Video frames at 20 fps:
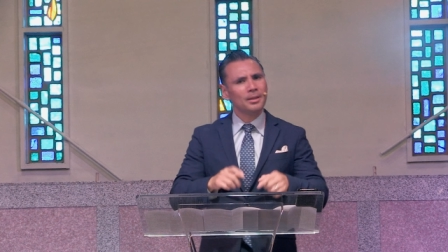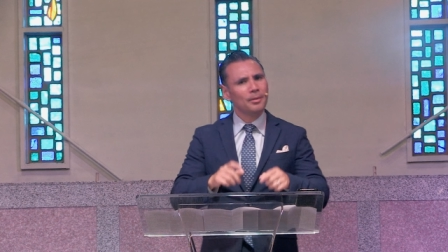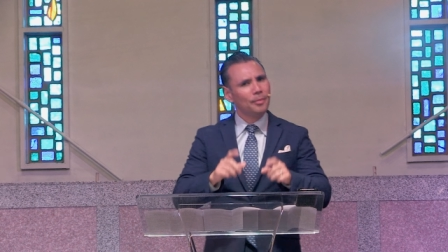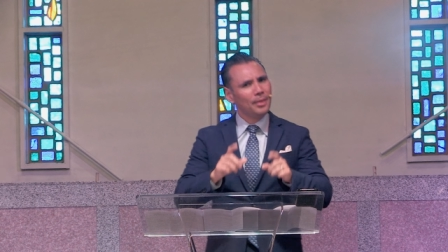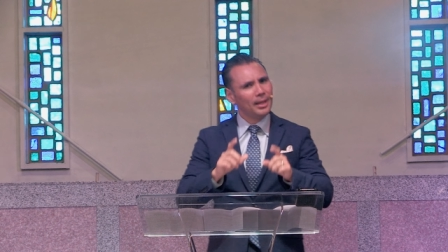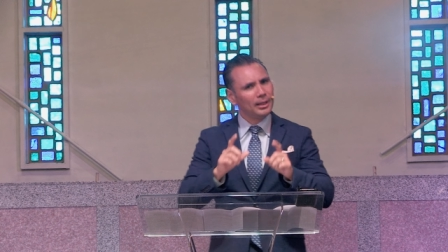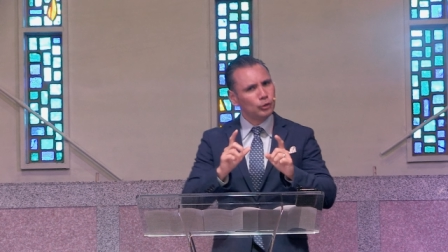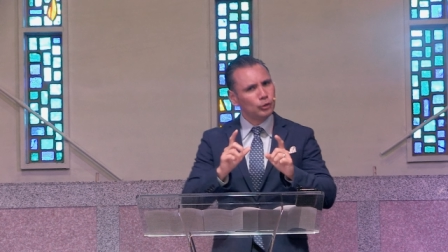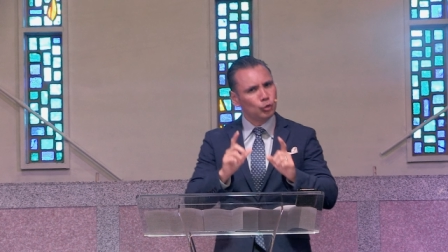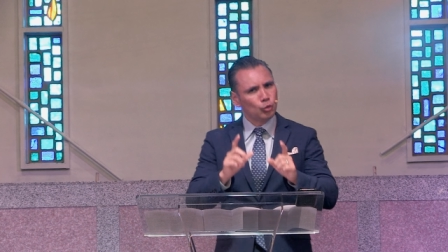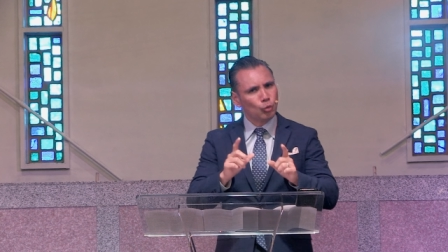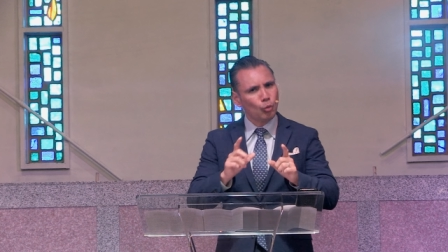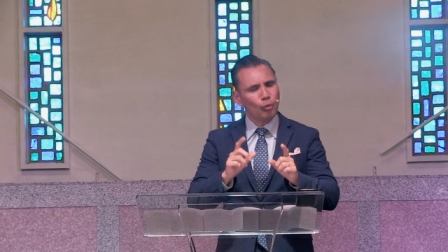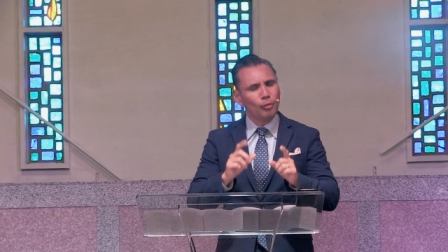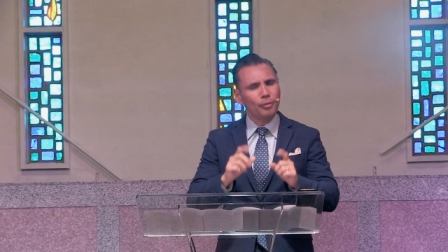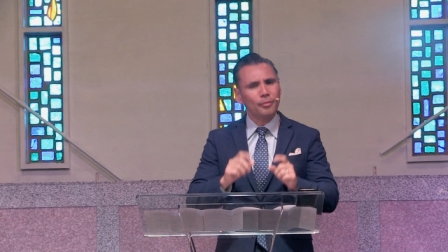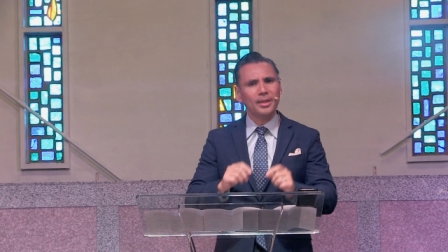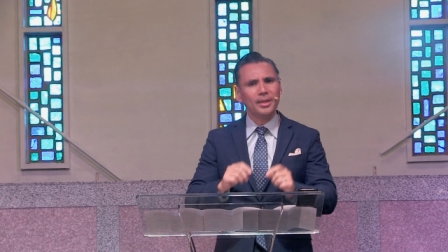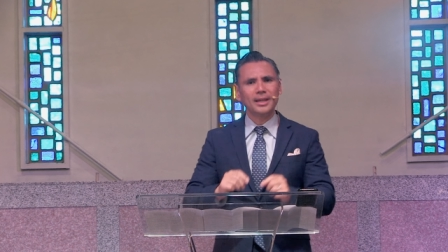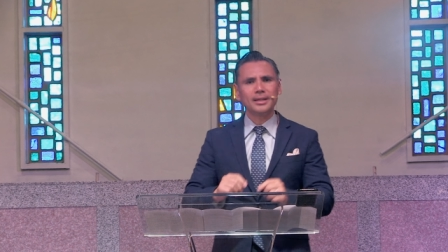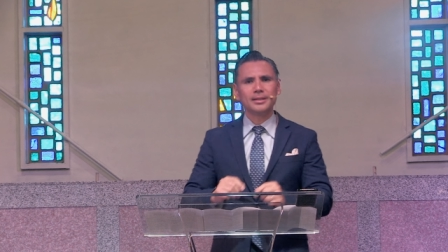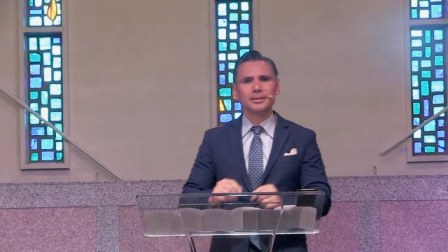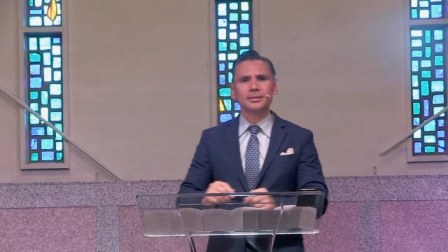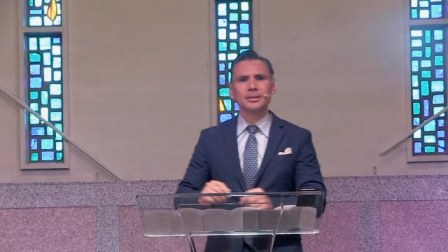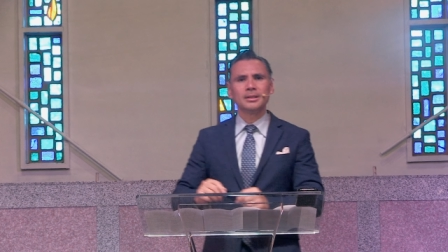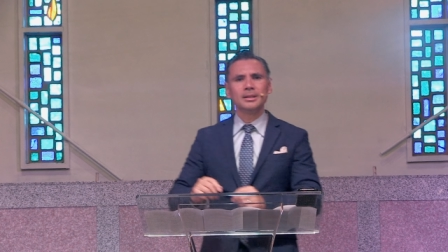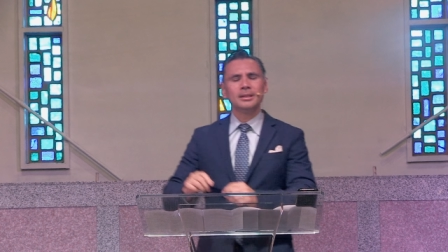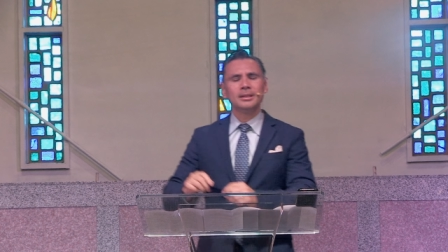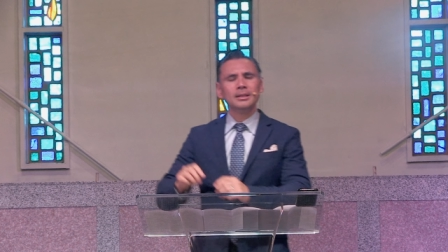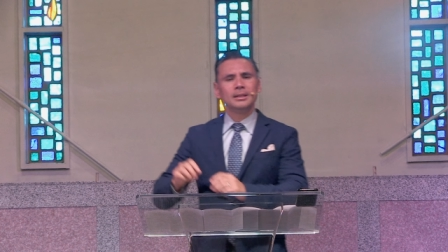That joy that is
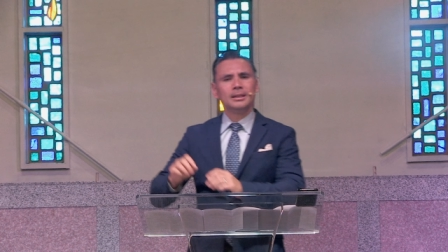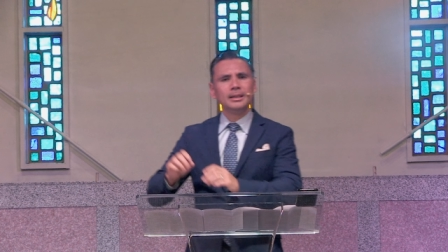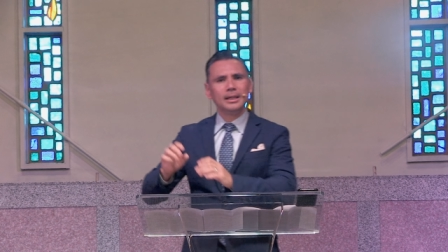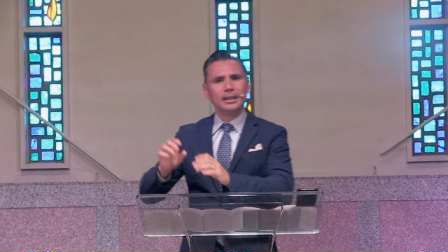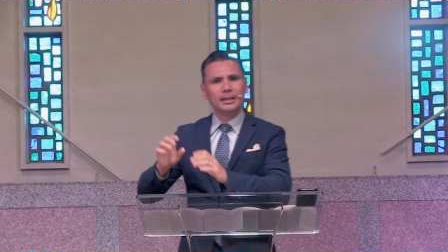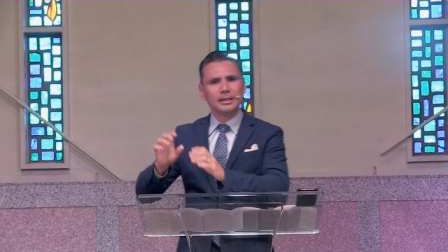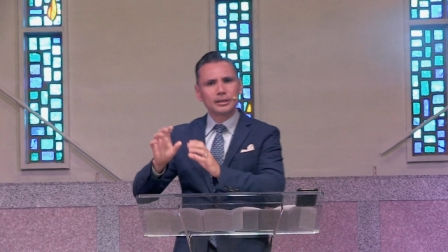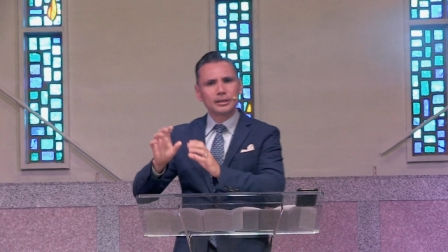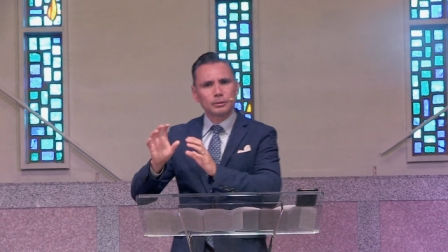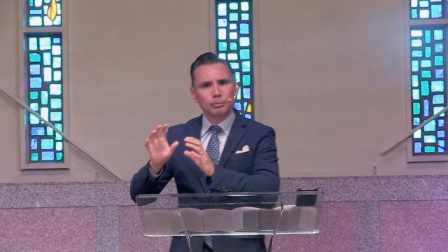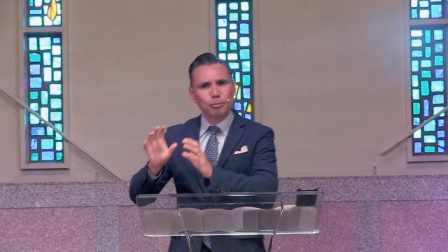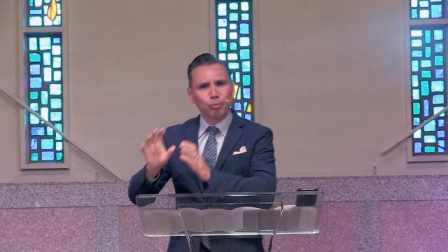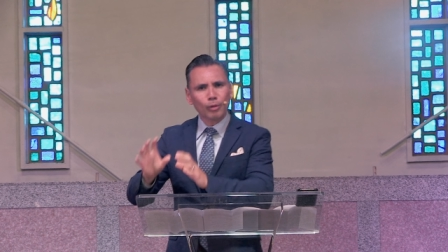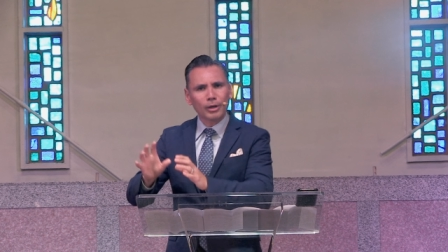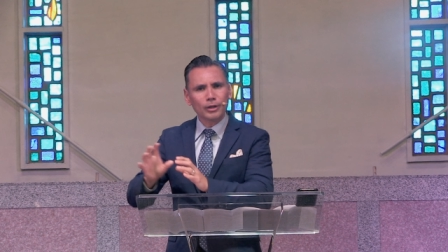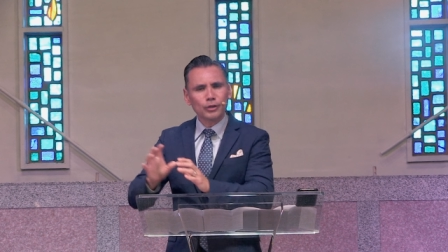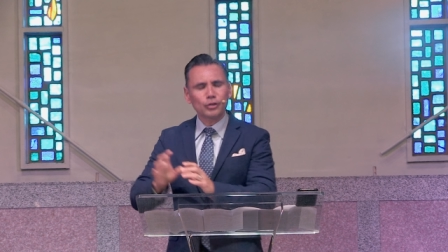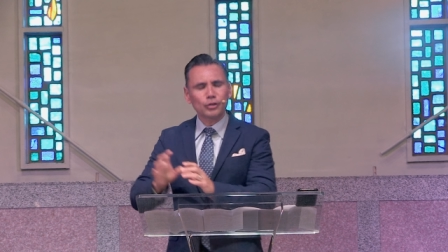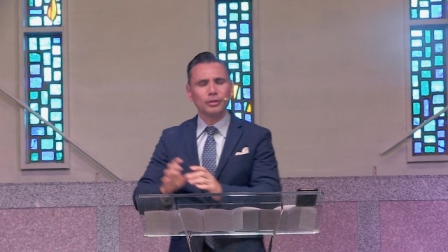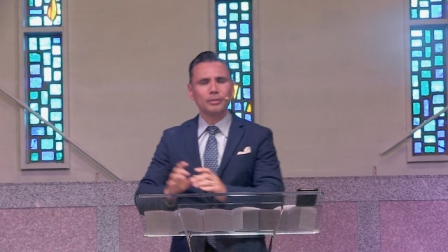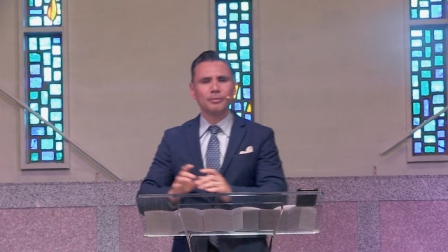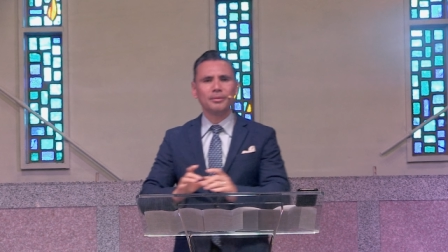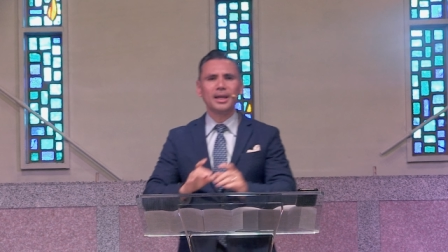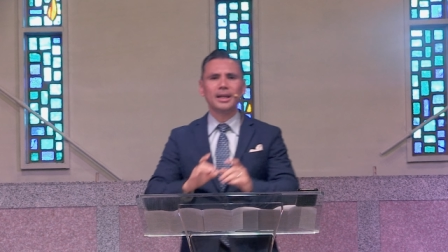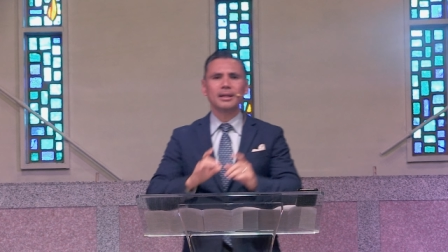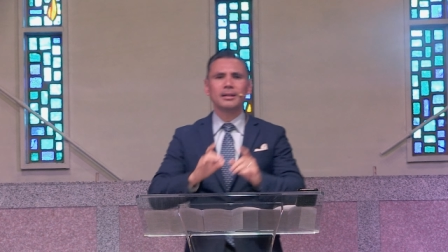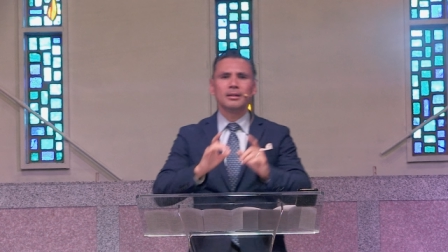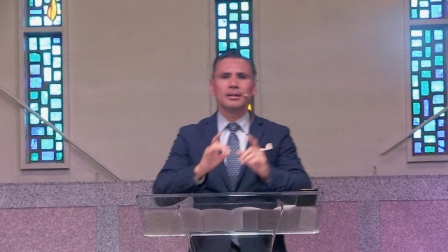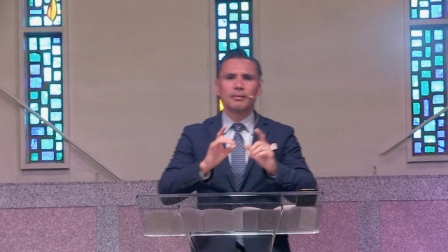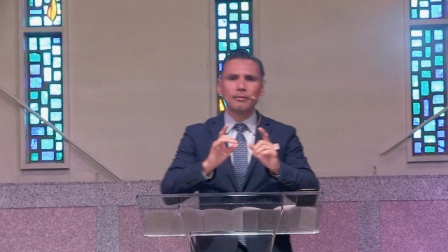an expression of
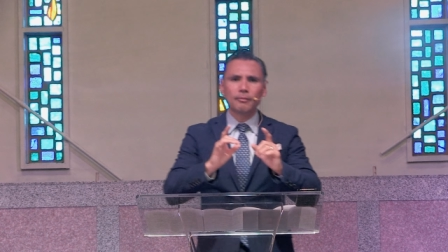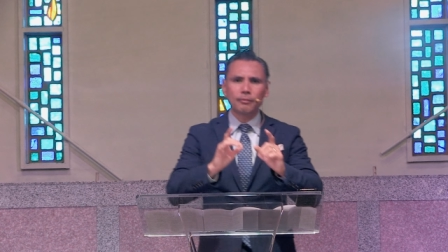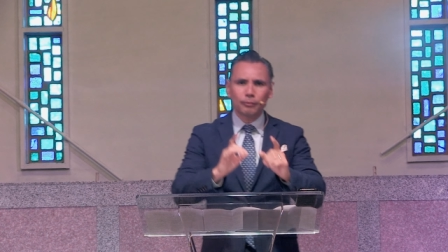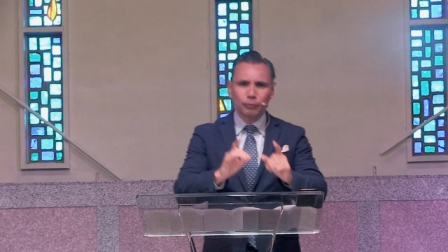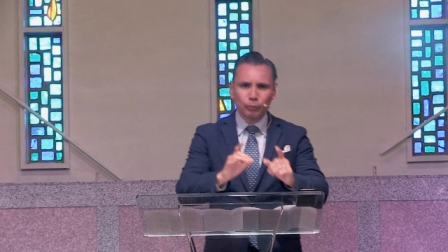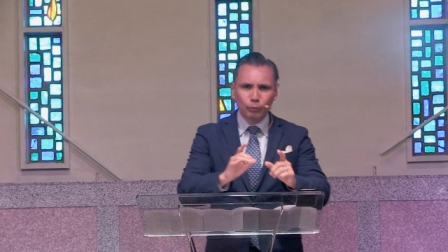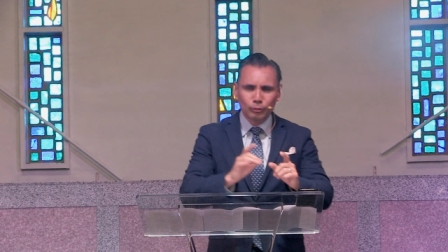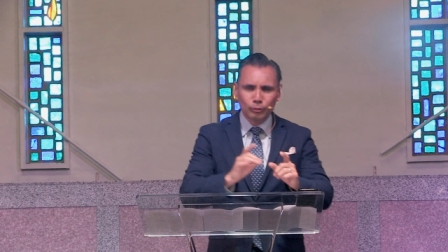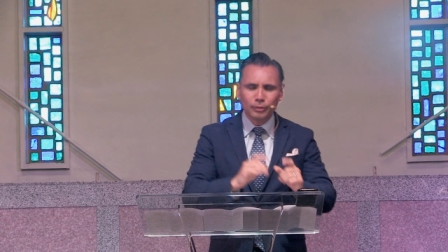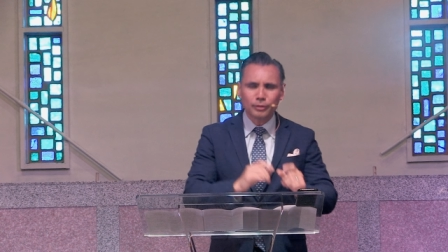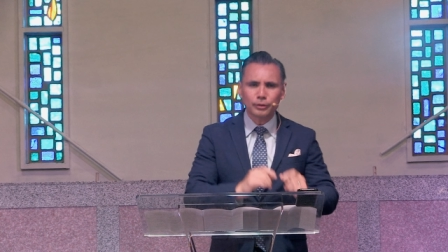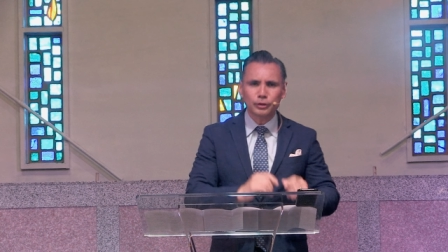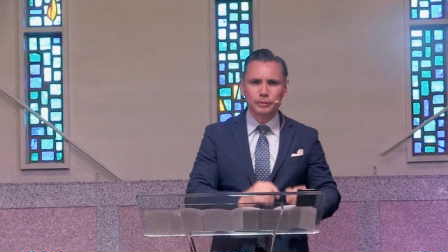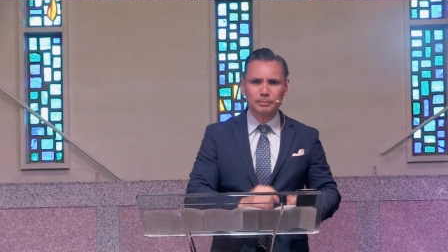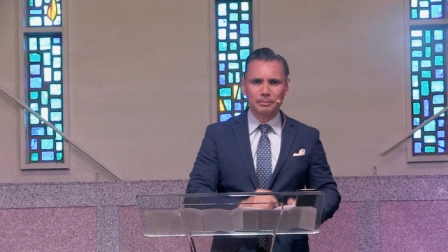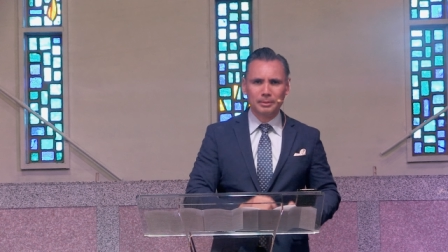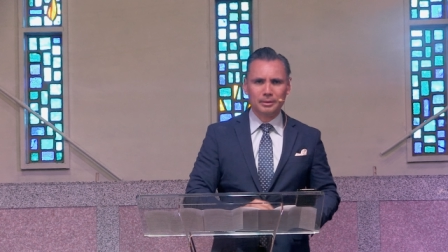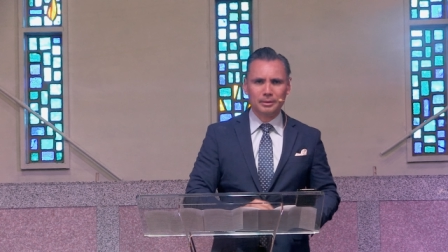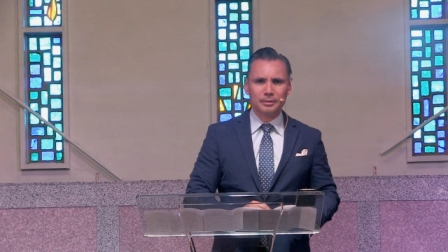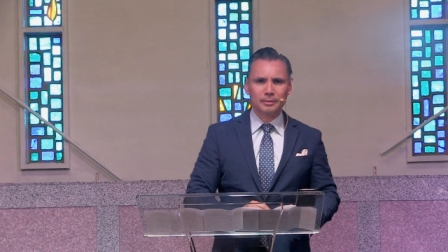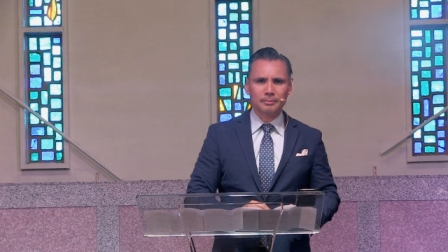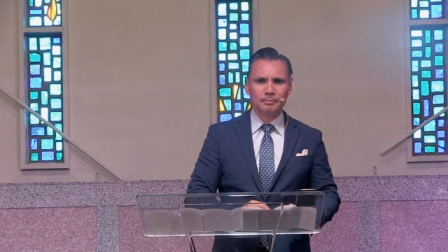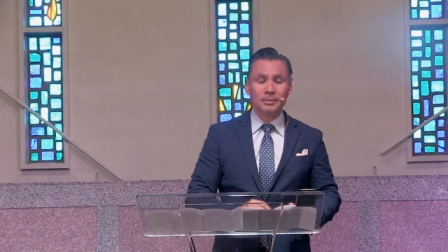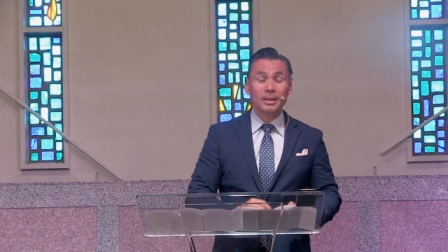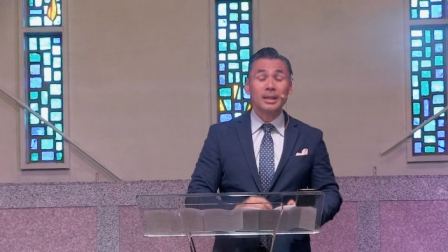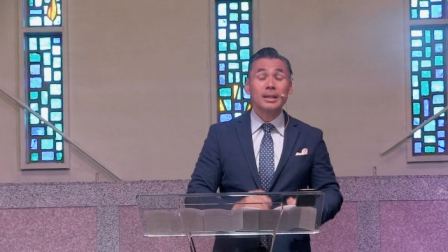that fruit of the Spirit,